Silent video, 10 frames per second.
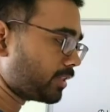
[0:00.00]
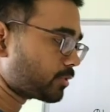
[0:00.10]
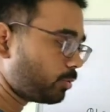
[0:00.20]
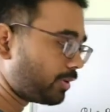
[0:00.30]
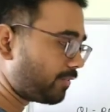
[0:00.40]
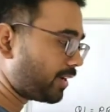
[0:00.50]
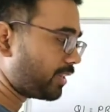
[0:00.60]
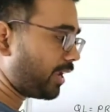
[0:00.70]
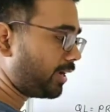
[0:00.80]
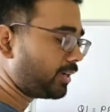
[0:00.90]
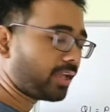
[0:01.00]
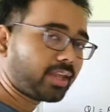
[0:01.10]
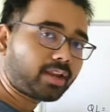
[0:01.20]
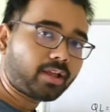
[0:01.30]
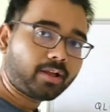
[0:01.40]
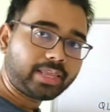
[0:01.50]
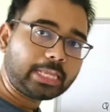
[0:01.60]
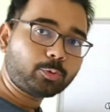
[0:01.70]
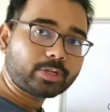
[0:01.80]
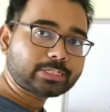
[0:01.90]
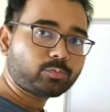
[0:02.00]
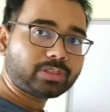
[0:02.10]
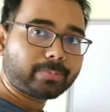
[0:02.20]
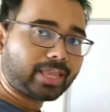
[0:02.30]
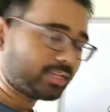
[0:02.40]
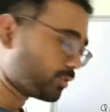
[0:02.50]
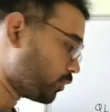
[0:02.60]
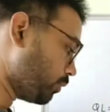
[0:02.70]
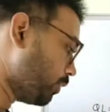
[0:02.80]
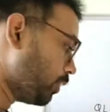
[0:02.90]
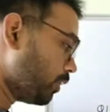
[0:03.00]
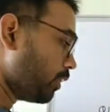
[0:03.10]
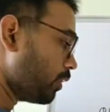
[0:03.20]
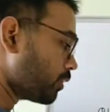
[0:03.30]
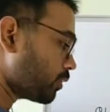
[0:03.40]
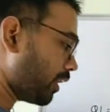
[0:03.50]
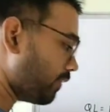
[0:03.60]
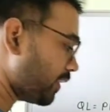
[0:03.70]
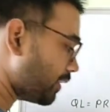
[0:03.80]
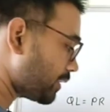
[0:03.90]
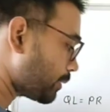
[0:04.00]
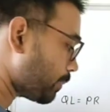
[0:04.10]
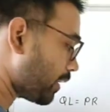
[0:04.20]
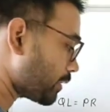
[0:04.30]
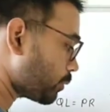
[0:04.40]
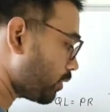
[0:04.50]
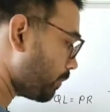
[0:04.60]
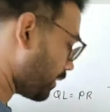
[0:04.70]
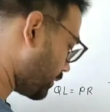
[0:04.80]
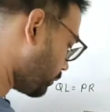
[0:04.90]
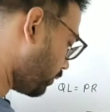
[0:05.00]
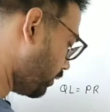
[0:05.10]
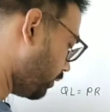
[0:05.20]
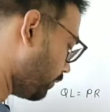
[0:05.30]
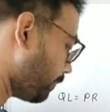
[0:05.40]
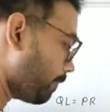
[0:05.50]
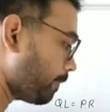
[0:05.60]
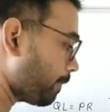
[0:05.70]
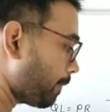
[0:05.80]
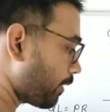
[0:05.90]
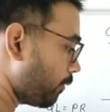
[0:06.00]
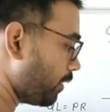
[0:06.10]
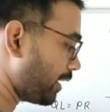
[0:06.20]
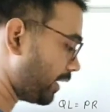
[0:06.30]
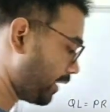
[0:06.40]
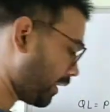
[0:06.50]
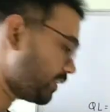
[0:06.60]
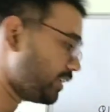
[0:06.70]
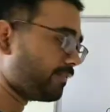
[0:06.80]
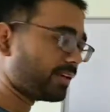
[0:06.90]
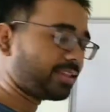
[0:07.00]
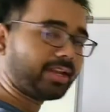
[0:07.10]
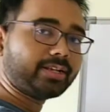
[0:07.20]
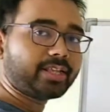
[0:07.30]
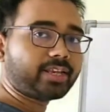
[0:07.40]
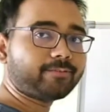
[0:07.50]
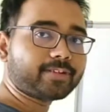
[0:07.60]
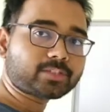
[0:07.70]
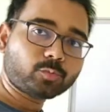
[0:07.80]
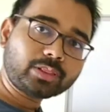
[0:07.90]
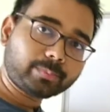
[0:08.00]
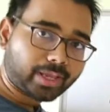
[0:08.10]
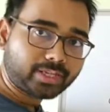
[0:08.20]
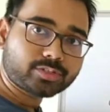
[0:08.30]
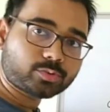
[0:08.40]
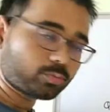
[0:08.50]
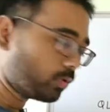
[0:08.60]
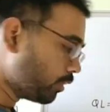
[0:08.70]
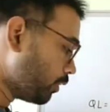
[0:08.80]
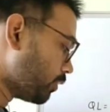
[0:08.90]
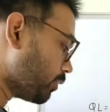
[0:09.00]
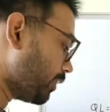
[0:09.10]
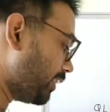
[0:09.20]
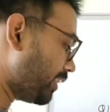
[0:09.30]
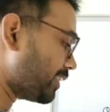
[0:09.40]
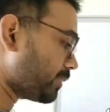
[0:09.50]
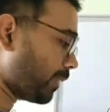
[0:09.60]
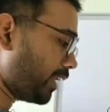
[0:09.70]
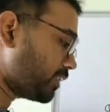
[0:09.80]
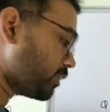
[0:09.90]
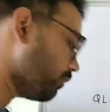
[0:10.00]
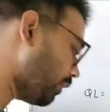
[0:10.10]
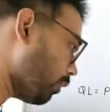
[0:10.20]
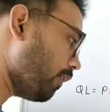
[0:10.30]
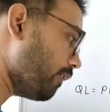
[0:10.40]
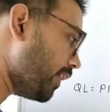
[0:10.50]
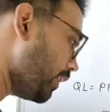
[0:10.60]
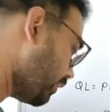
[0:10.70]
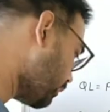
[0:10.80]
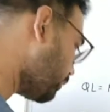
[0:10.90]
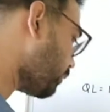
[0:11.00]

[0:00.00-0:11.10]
2, divide the entire equation with minus 2. So anyway this plus 1 will get cancelled, divide the entire equation with minus 2. So here this minus 2 will go away. So